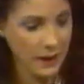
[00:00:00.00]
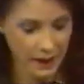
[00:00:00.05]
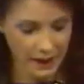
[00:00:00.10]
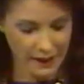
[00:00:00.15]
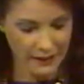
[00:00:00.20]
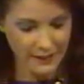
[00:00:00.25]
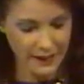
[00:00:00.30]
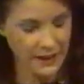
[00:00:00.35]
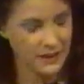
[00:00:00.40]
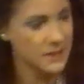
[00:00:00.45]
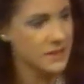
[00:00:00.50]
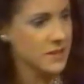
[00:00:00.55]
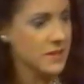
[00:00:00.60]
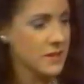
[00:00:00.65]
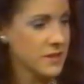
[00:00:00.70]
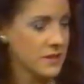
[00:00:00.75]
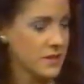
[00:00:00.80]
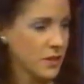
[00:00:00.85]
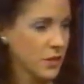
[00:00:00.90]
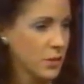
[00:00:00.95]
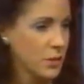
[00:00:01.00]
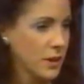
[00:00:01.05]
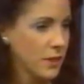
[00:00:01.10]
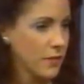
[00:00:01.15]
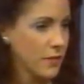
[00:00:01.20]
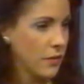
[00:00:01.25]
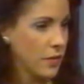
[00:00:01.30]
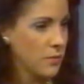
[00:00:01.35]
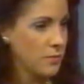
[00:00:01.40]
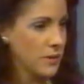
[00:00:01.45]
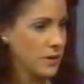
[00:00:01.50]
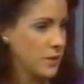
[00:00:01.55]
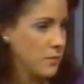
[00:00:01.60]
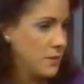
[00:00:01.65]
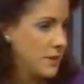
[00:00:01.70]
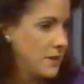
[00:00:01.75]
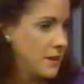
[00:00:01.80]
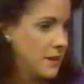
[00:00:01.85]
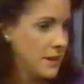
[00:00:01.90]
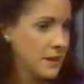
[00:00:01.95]
I like this because it's a quick form that can be
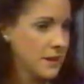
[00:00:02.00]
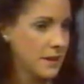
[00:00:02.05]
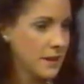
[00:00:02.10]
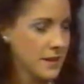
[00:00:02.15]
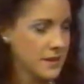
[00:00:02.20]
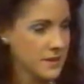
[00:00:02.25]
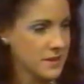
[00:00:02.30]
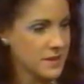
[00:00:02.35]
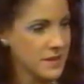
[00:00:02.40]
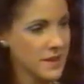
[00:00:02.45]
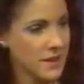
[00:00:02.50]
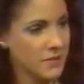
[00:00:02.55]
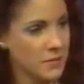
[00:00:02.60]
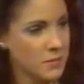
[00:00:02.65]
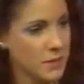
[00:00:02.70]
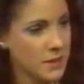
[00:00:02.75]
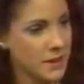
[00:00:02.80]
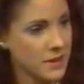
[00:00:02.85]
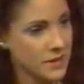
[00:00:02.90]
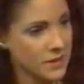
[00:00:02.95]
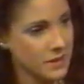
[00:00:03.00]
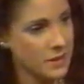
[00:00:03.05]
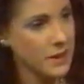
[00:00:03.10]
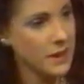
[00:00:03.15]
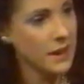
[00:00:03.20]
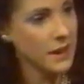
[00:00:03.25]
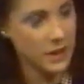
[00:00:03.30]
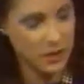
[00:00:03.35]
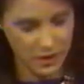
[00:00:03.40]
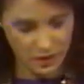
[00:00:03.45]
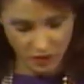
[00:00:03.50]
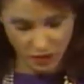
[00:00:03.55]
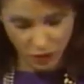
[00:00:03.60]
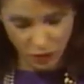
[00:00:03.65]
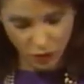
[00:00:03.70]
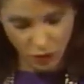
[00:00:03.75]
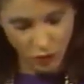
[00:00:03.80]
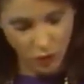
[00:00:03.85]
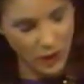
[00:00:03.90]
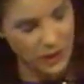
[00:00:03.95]
done in less than 7 minutes, and it's
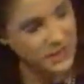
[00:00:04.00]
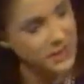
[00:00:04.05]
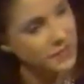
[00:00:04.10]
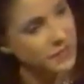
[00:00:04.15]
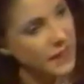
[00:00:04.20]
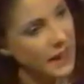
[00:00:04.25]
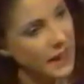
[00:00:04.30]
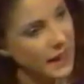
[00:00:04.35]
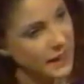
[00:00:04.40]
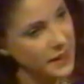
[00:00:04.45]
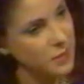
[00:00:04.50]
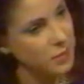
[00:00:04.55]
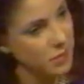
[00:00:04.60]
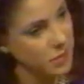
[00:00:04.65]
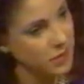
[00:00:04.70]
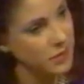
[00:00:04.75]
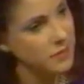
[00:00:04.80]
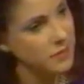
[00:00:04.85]
quantifiable.